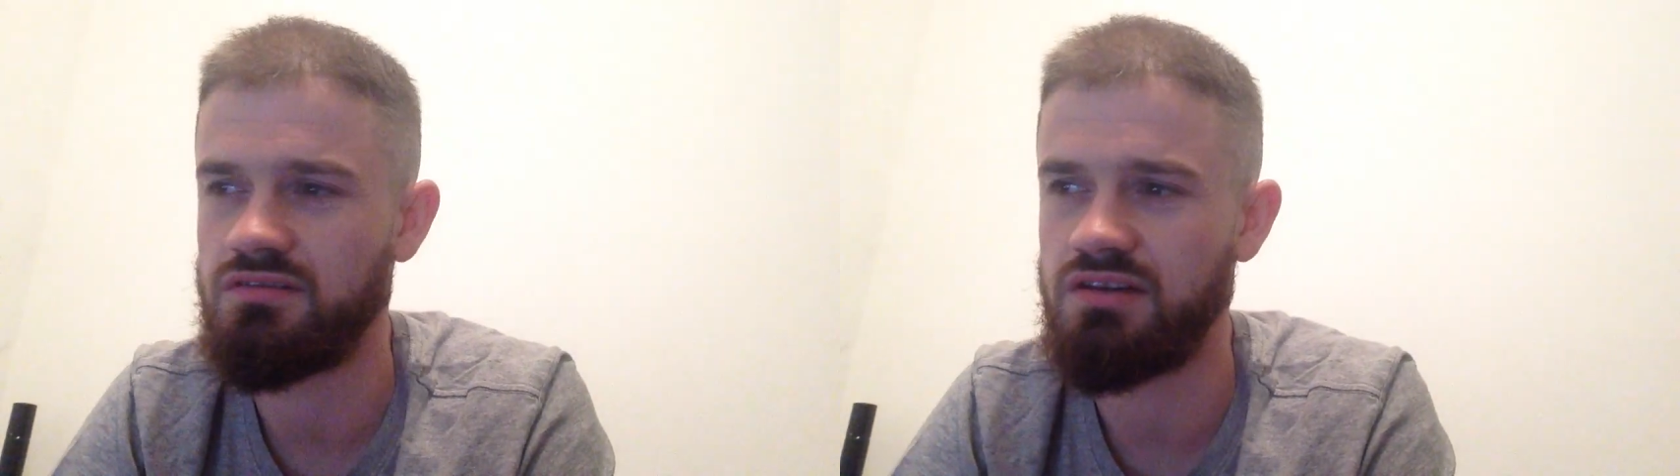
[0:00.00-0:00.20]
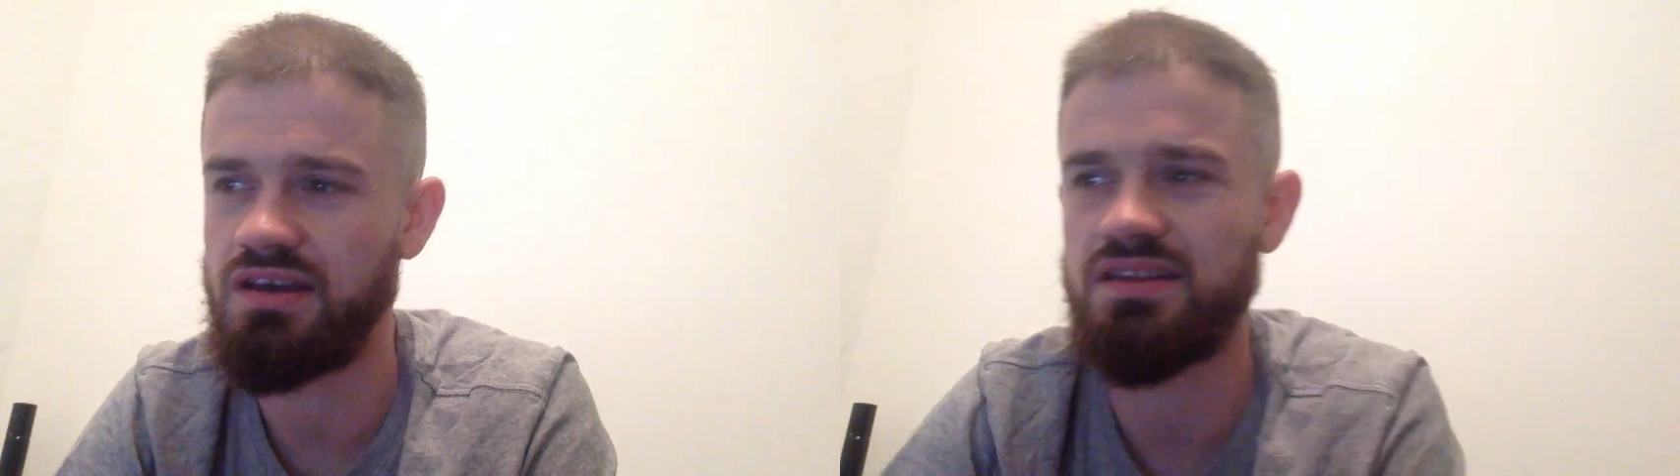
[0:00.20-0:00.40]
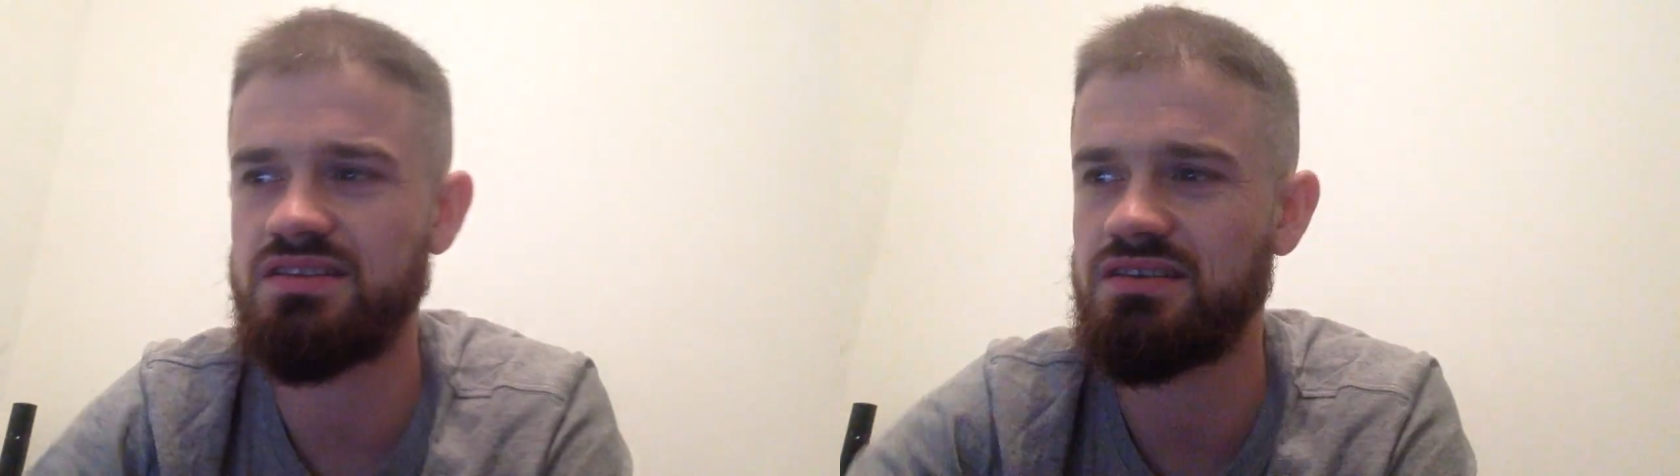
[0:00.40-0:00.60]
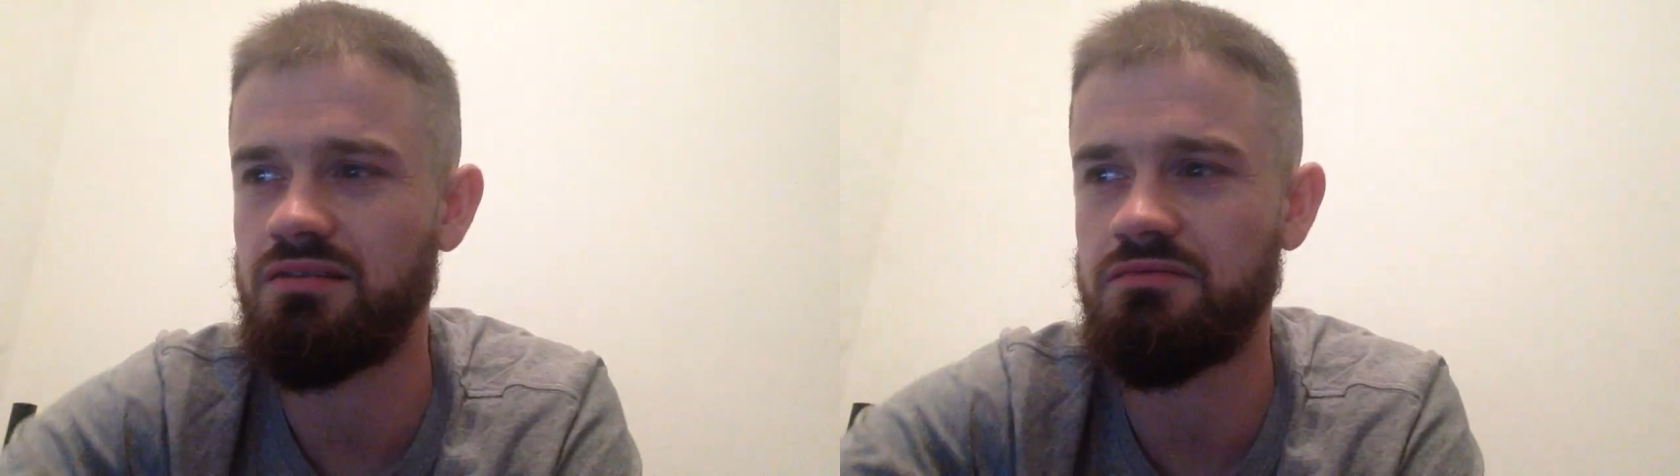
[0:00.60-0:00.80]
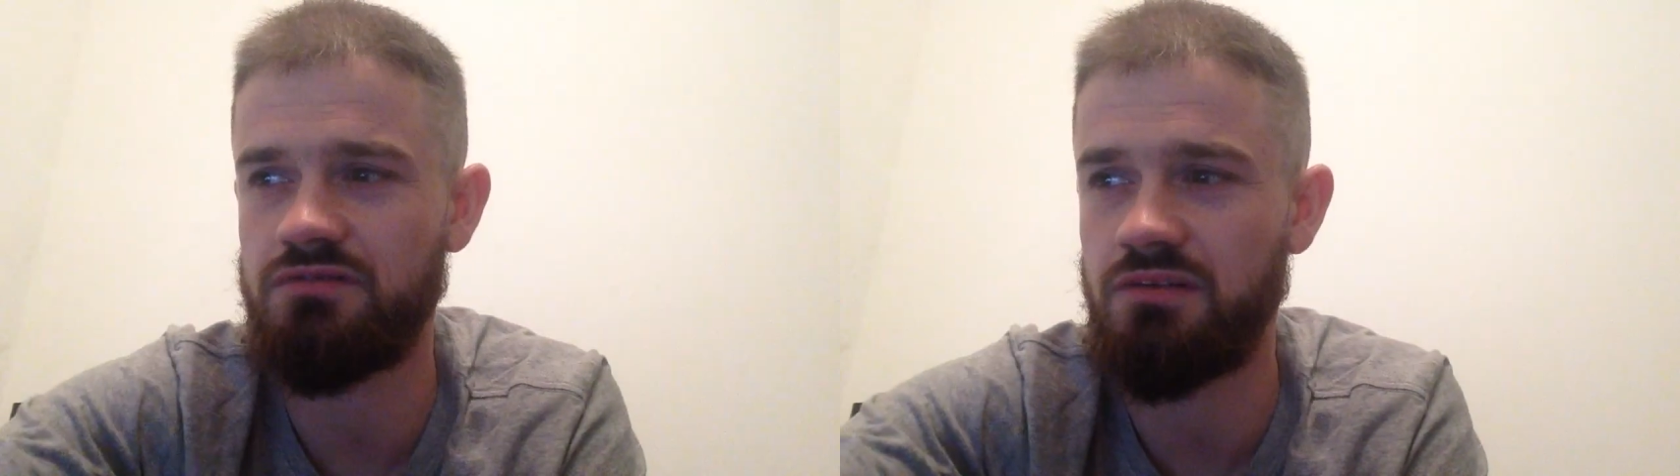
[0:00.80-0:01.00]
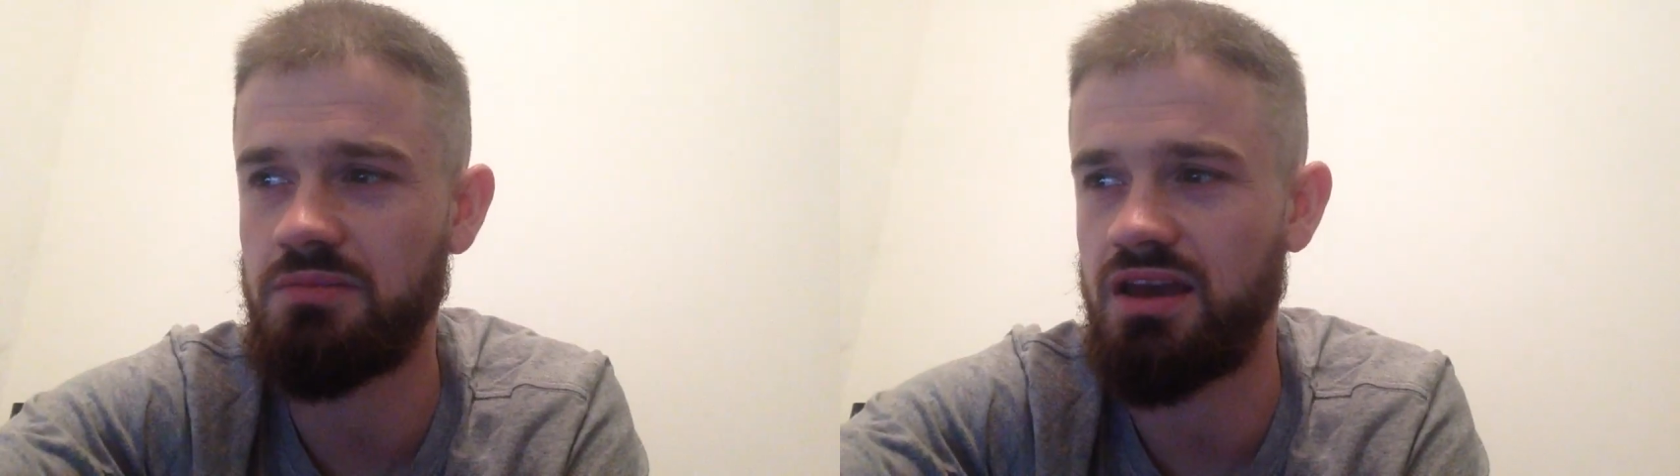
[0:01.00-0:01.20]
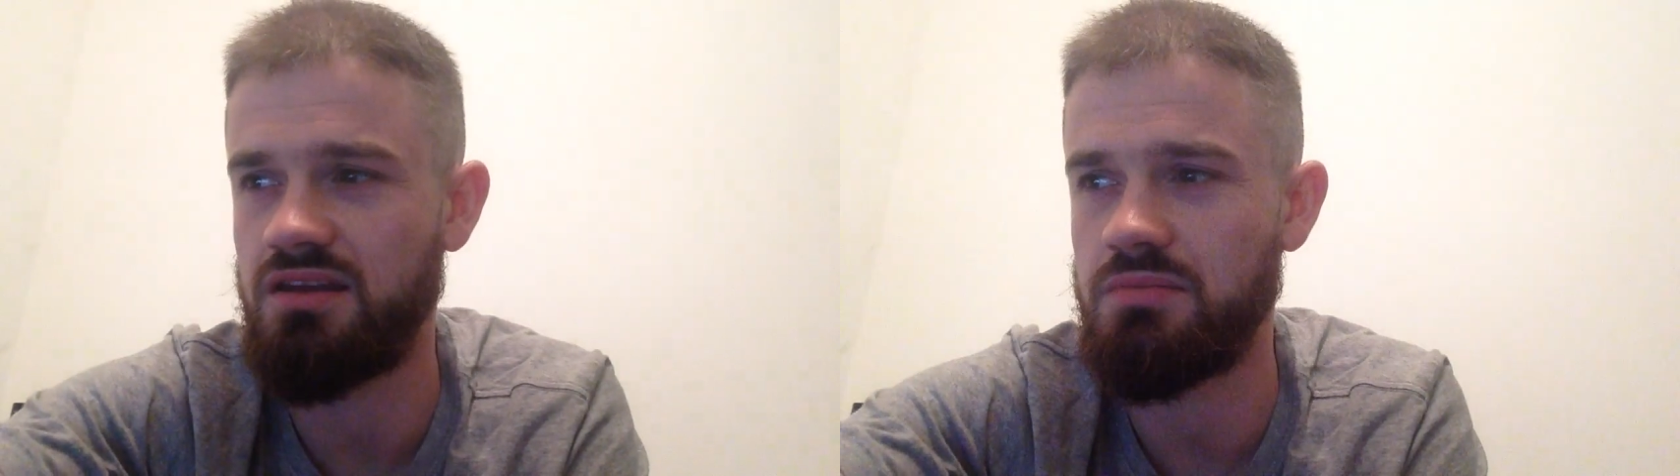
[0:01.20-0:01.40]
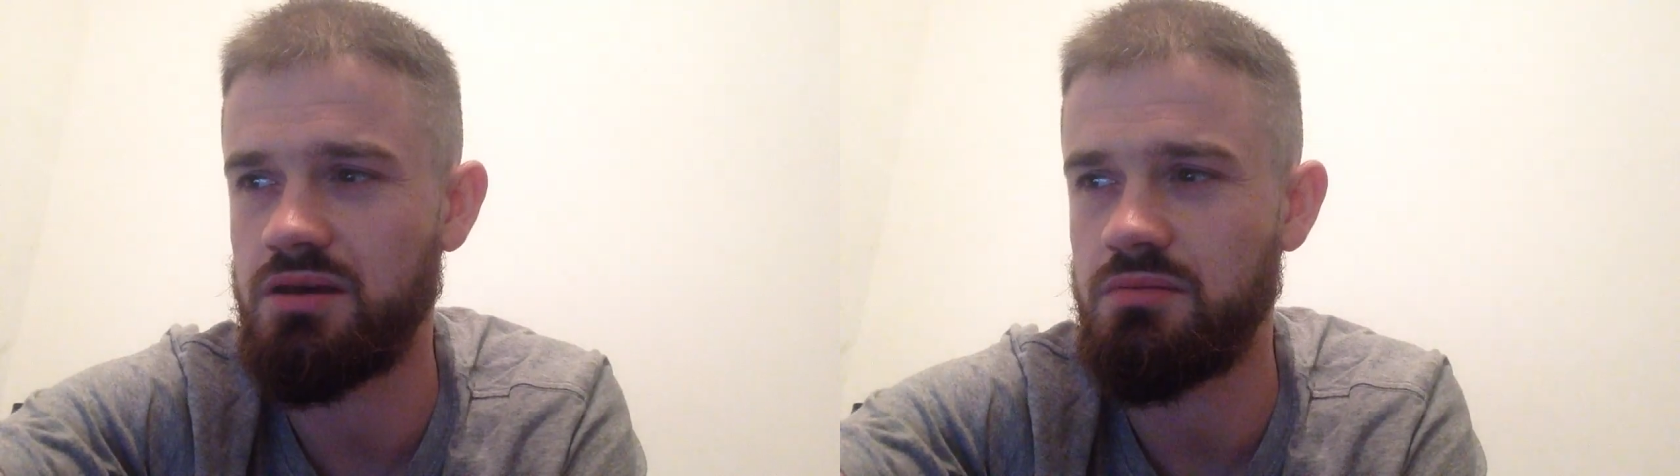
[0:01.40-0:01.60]
Like this, I'm
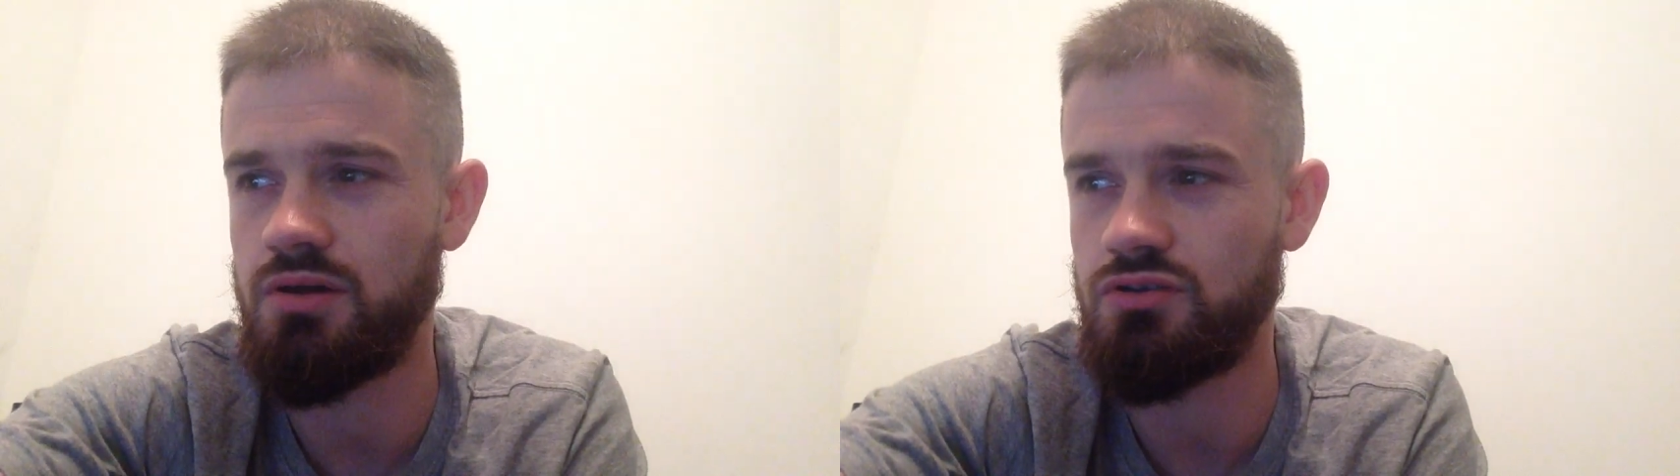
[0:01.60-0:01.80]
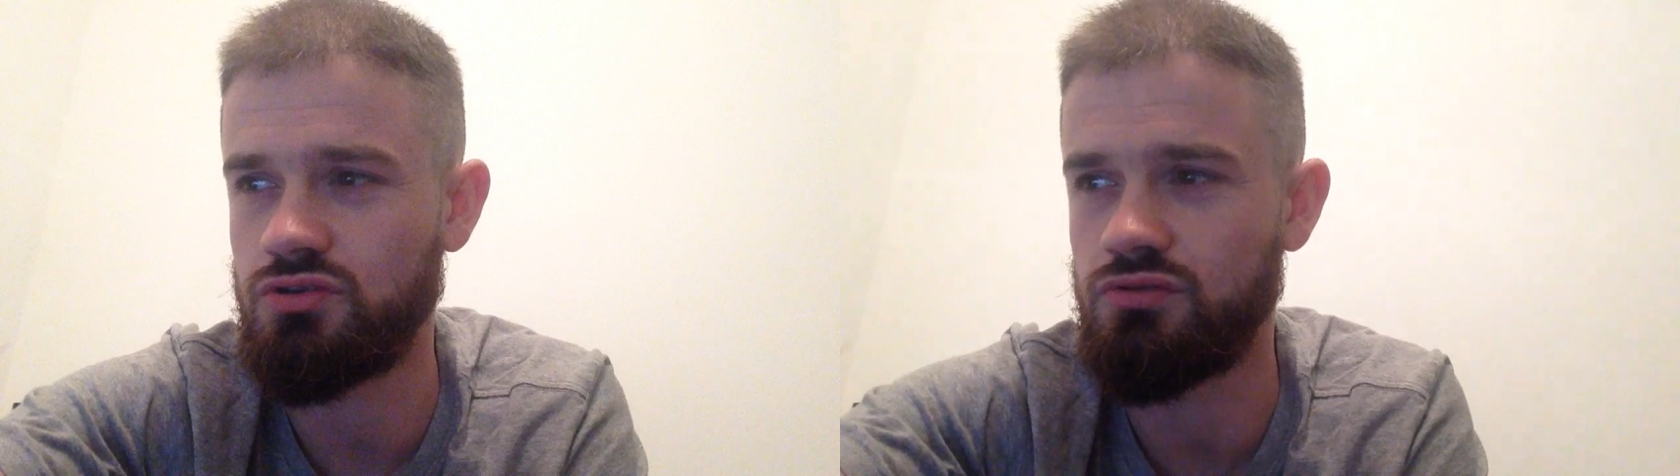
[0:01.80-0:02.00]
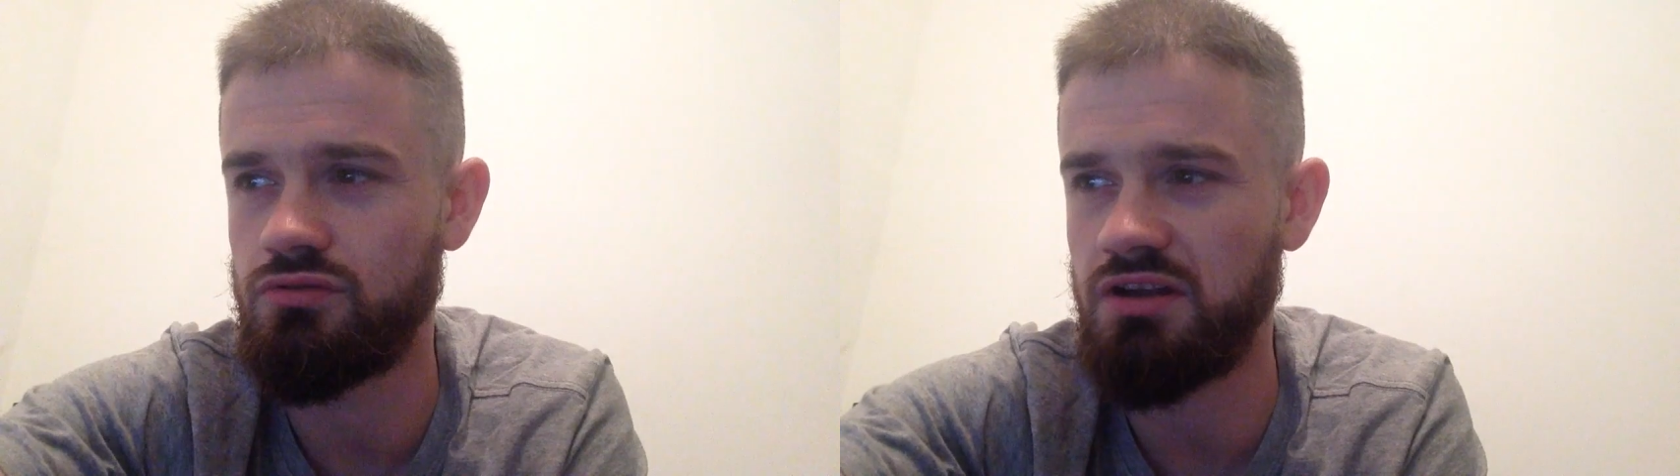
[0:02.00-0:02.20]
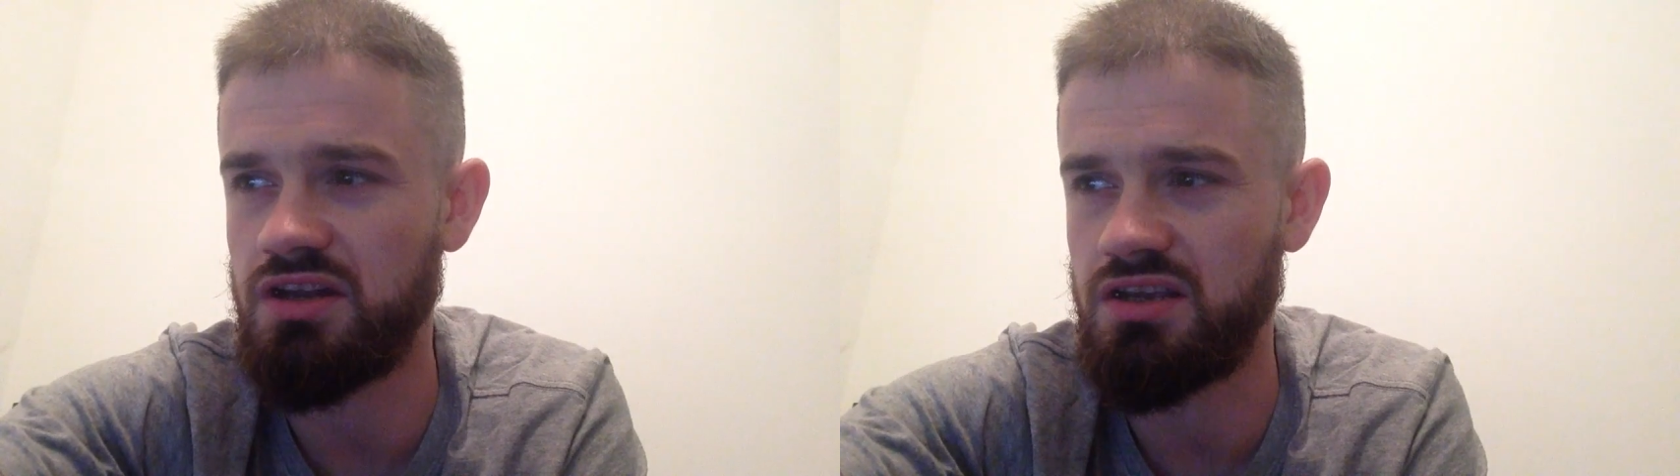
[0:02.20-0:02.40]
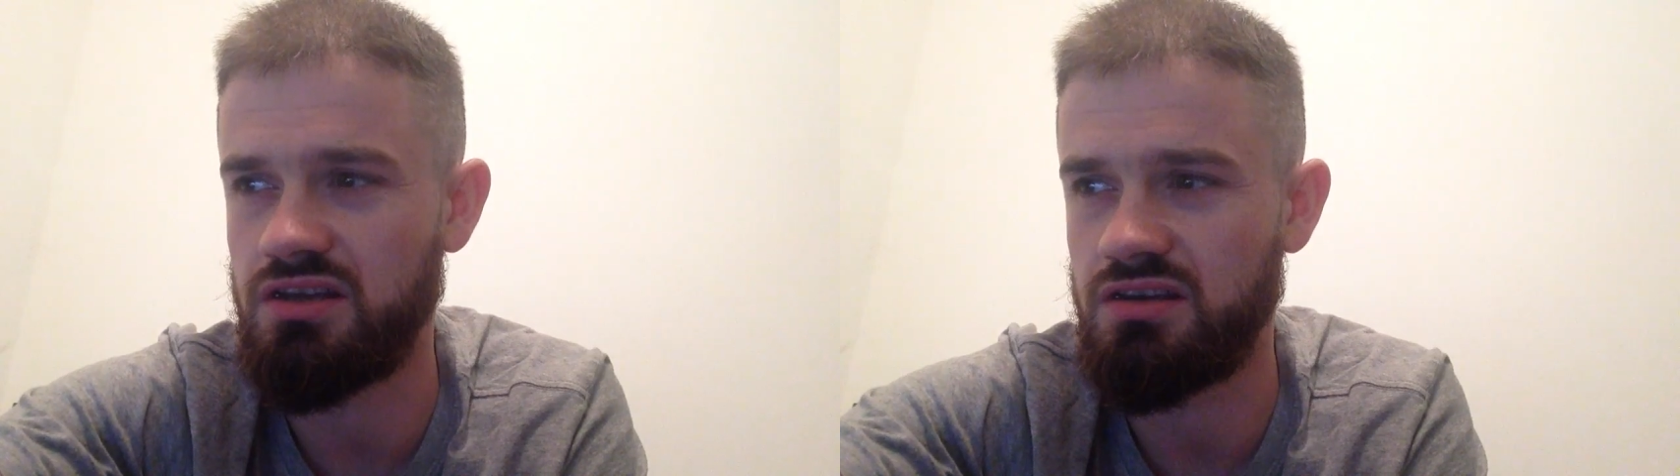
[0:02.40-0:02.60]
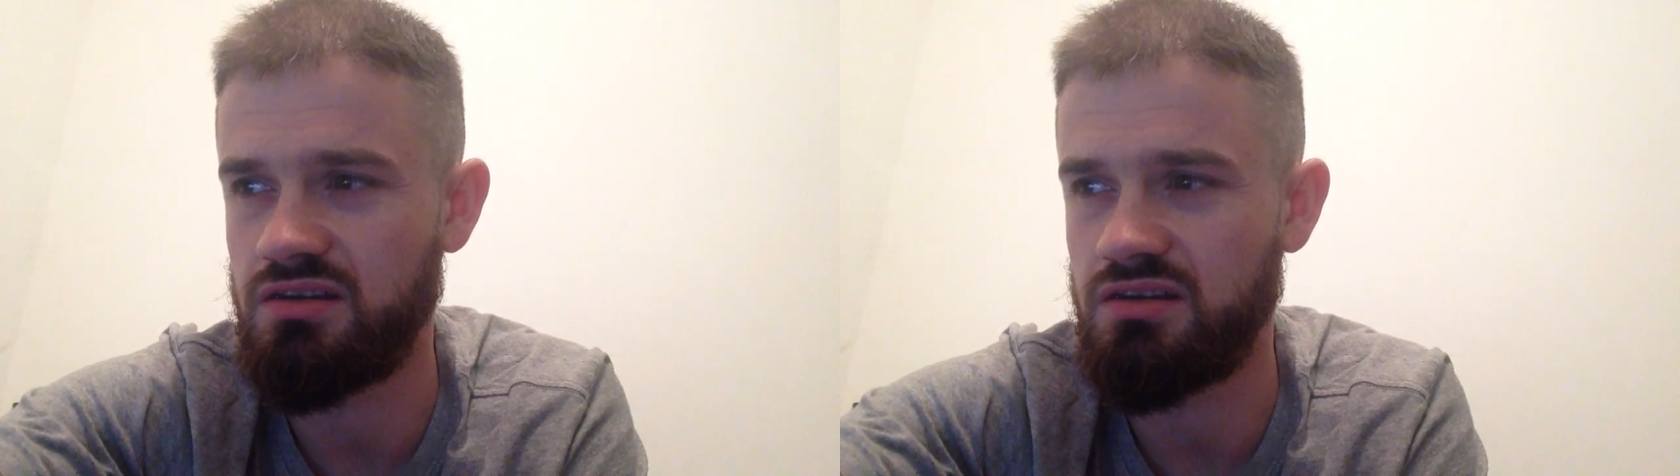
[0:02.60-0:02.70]
getting a bit emotional already.